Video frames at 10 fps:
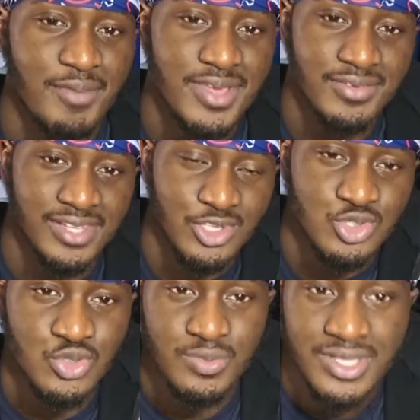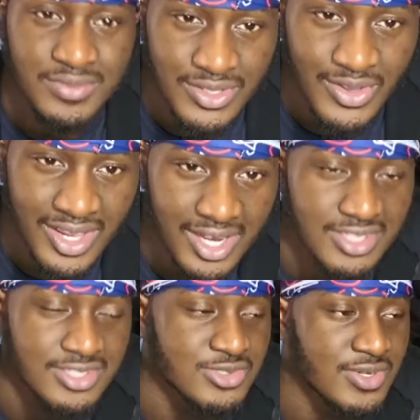I'll be having, like, a two-minute video. I
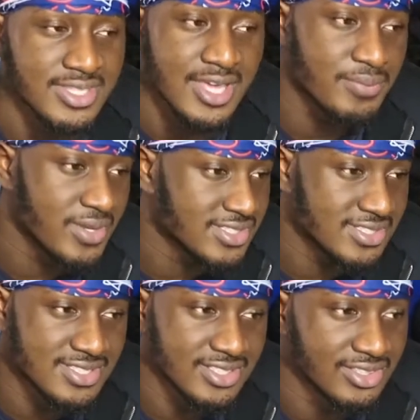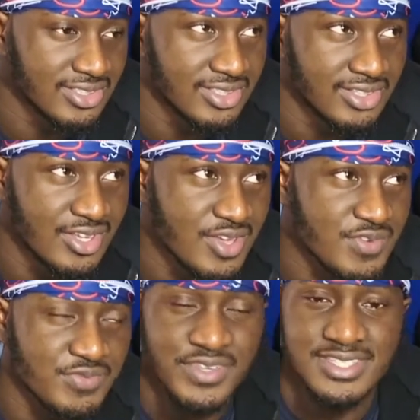gotta shrink that bitch into
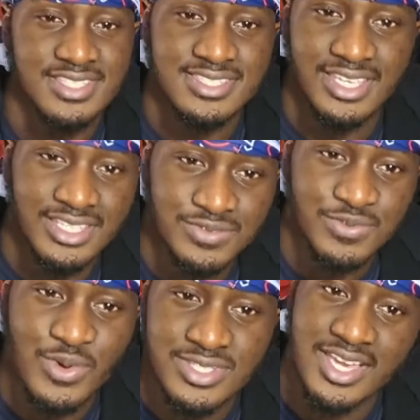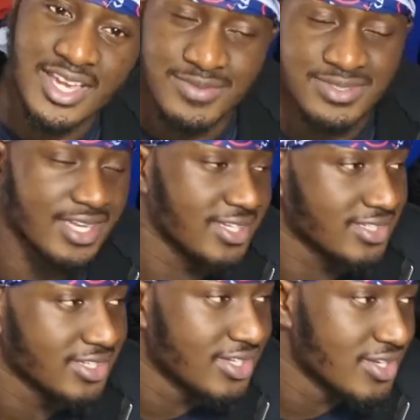fifteen seconds four times,
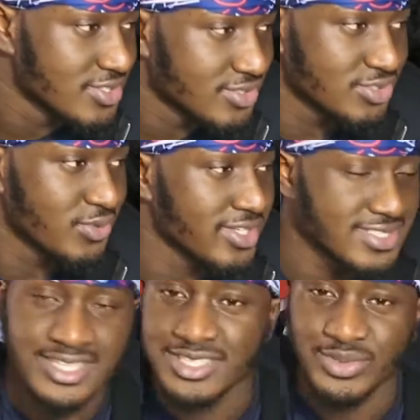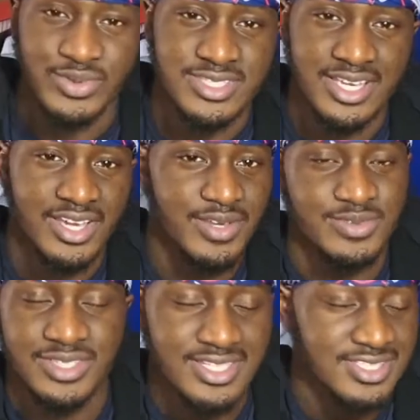like, twenty seconds three
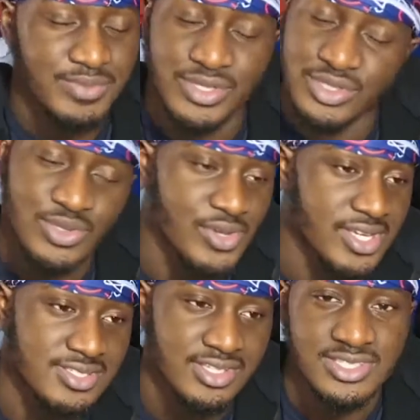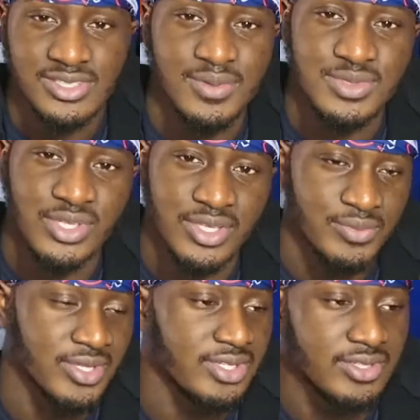times. That should be annoying because Instagram is only
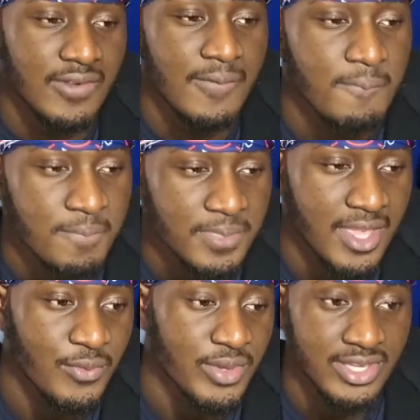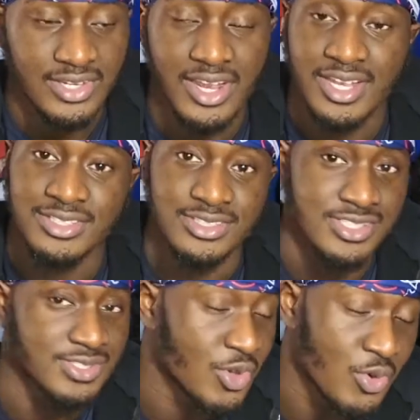a minute. And with here, I could
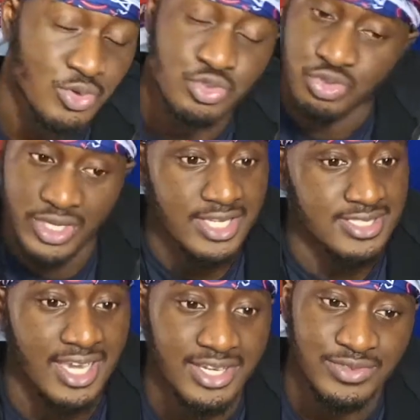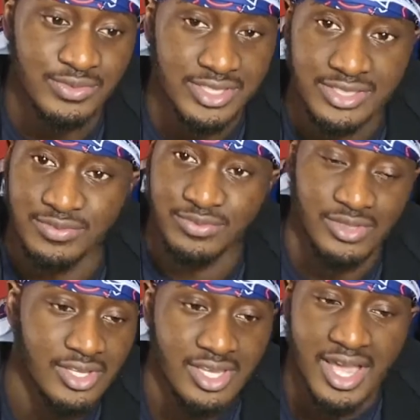just go crazy. I could really,
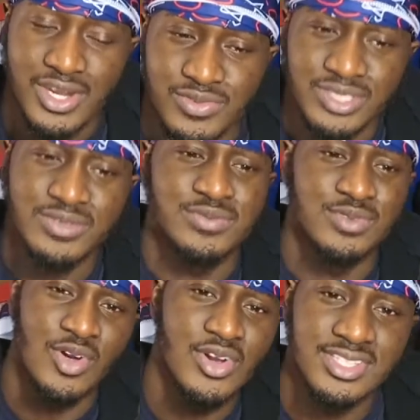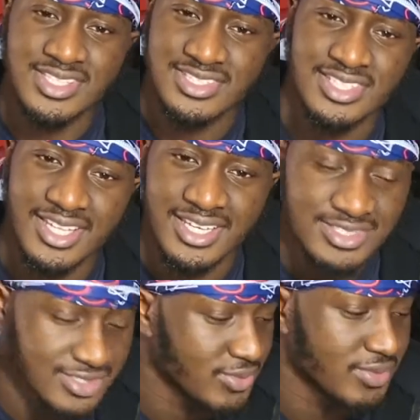I could really vlog this shit.
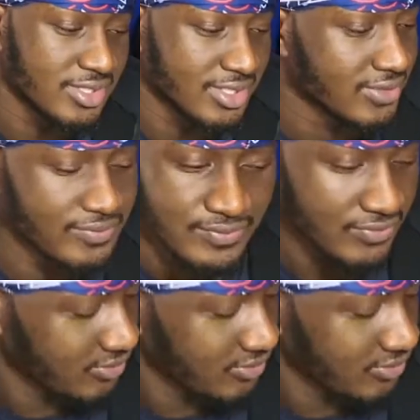Like, it's gonna be lit.